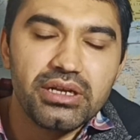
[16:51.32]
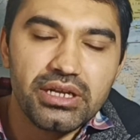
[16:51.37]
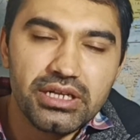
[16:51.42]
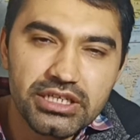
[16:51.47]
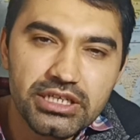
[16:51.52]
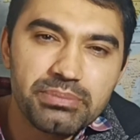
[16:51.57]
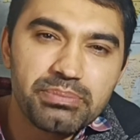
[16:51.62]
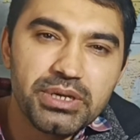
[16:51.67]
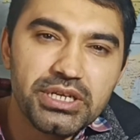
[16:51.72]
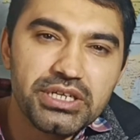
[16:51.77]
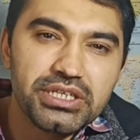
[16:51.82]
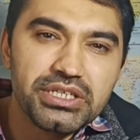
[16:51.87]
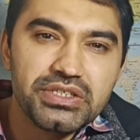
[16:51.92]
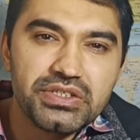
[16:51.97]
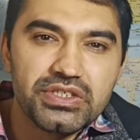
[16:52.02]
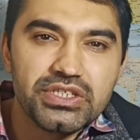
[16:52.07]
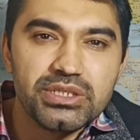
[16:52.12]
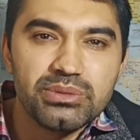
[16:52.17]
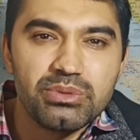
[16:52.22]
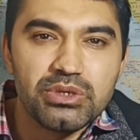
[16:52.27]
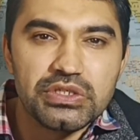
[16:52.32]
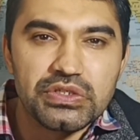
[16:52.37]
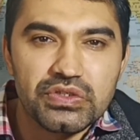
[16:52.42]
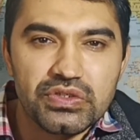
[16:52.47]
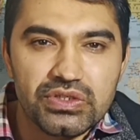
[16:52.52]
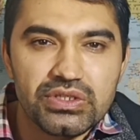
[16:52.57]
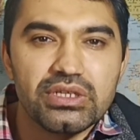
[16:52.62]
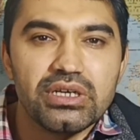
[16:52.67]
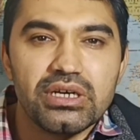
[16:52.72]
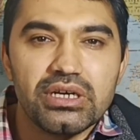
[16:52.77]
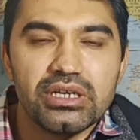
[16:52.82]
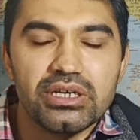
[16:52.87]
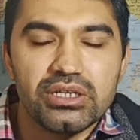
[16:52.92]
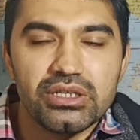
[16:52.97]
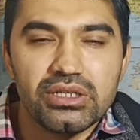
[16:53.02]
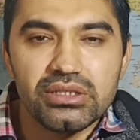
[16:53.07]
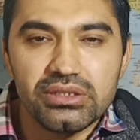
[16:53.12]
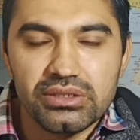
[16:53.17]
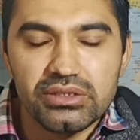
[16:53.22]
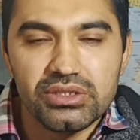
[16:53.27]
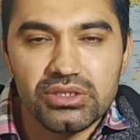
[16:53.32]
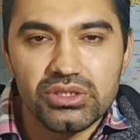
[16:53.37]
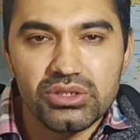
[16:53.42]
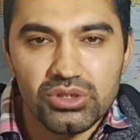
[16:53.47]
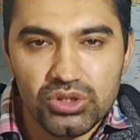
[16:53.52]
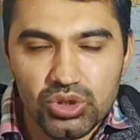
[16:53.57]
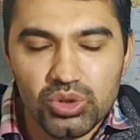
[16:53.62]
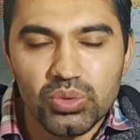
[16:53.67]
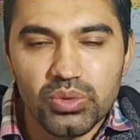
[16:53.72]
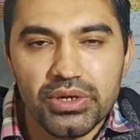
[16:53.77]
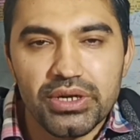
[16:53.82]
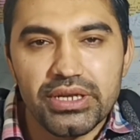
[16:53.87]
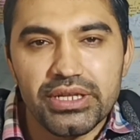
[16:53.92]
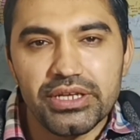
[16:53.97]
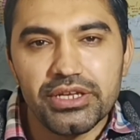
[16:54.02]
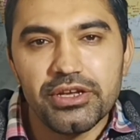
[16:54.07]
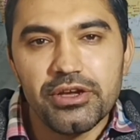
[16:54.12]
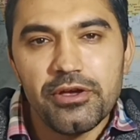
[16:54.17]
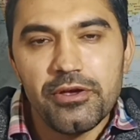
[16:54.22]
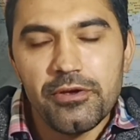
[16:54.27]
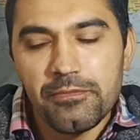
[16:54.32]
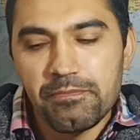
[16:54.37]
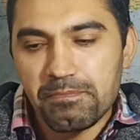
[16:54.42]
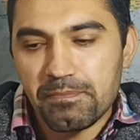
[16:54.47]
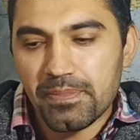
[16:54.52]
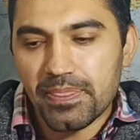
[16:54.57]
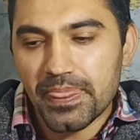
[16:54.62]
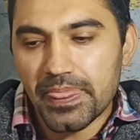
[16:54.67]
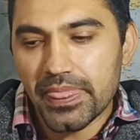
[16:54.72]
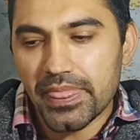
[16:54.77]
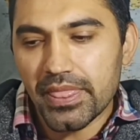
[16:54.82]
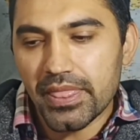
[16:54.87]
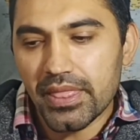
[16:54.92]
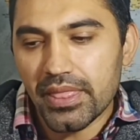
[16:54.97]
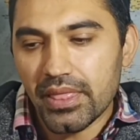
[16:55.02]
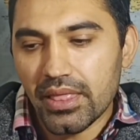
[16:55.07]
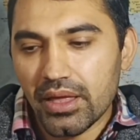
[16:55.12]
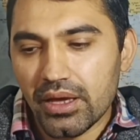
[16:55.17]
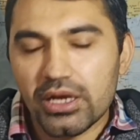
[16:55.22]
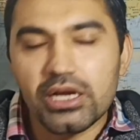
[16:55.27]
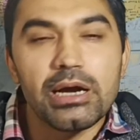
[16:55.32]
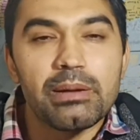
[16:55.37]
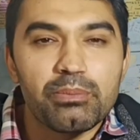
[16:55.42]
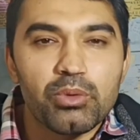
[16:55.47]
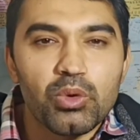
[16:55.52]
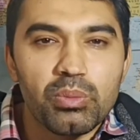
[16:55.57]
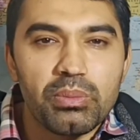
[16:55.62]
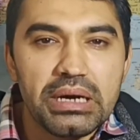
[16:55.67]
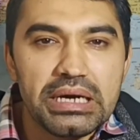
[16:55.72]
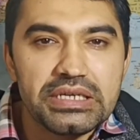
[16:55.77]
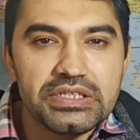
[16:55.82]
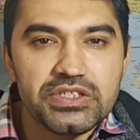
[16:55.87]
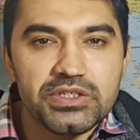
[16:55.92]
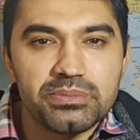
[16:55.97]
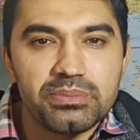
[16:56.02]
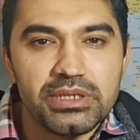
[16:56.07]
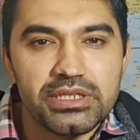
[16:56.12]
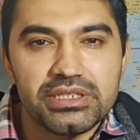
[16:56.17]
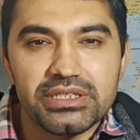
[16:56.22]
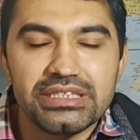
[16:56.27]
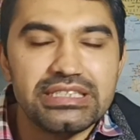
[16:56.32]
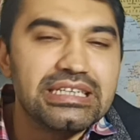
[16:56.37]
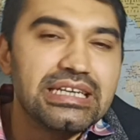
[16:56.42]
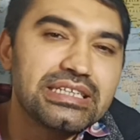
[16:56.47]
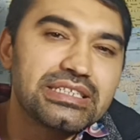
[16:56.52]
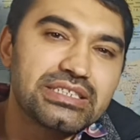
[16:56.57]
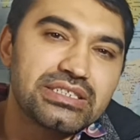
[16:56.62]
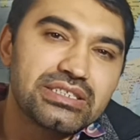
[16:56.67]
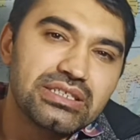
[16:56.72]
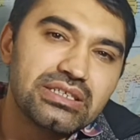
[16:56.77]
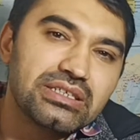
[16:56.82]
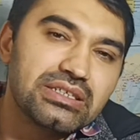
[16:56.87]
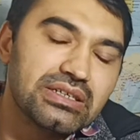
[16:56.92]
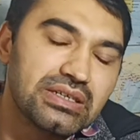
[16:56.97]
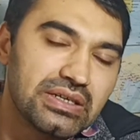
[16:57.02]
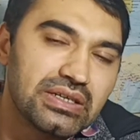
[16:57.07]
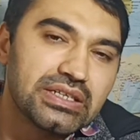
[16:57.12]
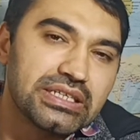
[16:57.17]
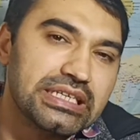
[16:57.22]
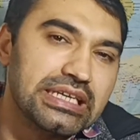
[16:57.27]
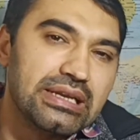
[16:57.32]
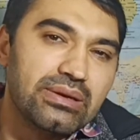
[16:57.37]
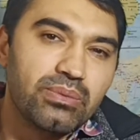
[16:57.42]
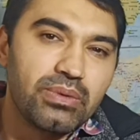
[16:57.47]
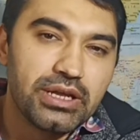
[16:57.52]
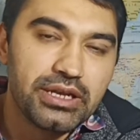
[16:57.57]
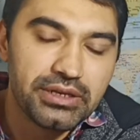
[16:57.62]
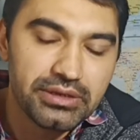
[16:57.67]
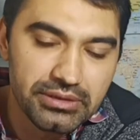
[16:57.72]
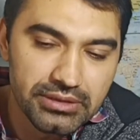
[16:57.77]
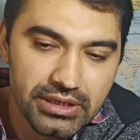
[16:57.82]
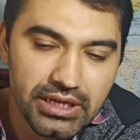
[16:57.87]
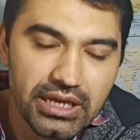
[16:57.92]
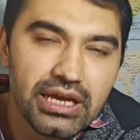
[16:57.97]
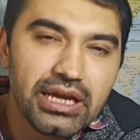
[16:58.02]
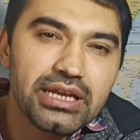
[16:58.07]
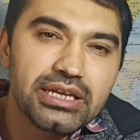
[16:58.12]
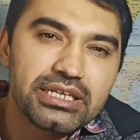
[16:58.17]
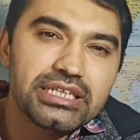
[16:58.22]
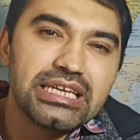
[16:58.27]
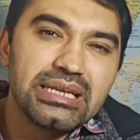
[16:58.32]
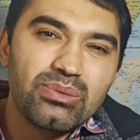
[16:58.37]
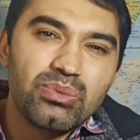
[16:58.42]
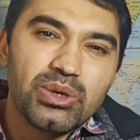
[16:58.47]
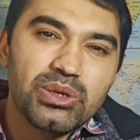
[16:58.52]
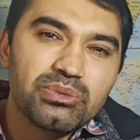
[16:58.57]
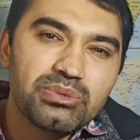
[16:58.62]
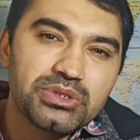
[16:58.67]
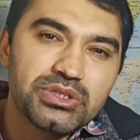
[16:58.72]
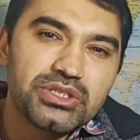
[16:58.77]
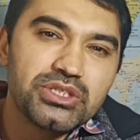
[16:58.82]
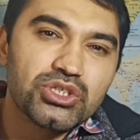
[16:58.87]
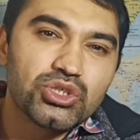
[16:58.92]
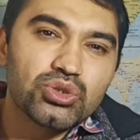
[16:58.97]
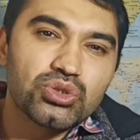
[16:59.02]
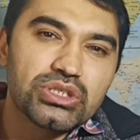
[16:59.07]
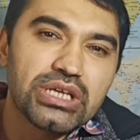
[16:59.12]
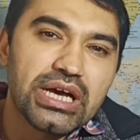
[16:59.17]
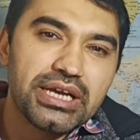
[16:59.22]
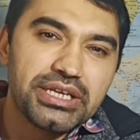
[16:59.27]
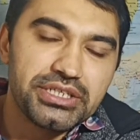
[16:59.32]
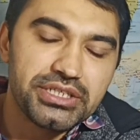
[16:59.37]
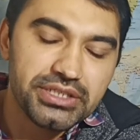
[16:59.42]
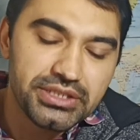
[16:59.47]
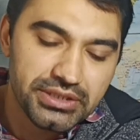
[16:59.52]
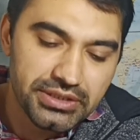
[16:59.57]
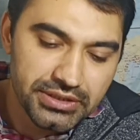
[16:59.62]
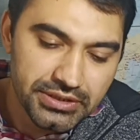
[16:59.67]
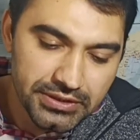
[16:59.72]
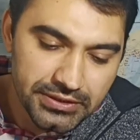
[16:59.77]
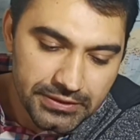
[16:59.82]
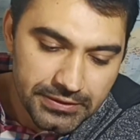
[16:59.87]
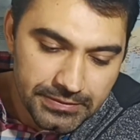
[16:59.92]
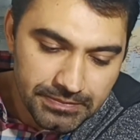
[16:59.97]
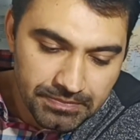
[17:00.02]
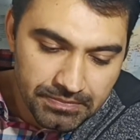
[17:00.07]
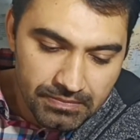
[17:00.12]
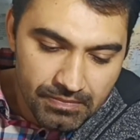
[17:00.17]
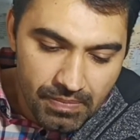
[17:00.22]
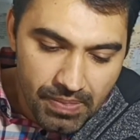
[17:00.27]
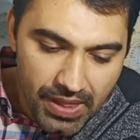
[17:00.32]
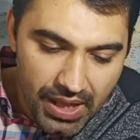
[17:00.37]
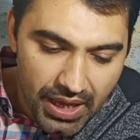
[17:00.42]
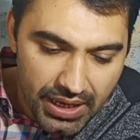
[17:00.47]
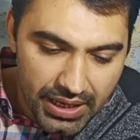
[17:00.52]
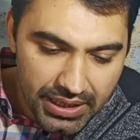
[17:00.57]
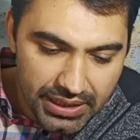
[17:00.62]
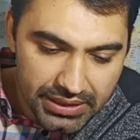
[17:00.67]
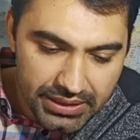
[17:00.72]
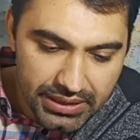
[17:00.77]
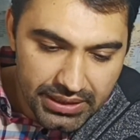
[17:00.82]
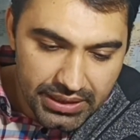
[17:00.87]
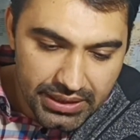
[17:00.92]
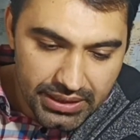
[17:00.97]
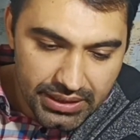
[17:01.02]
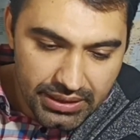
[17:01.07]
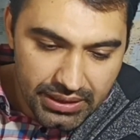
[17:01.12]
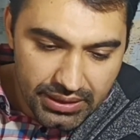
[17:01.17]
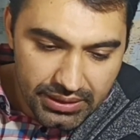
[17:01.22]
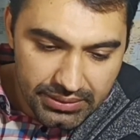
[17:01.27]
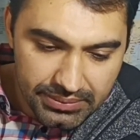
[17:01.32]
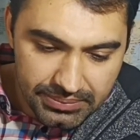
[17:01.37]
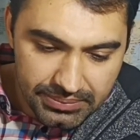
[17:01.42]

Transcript: independency was surely compromised, but not a real one. And real one was the society. And mm,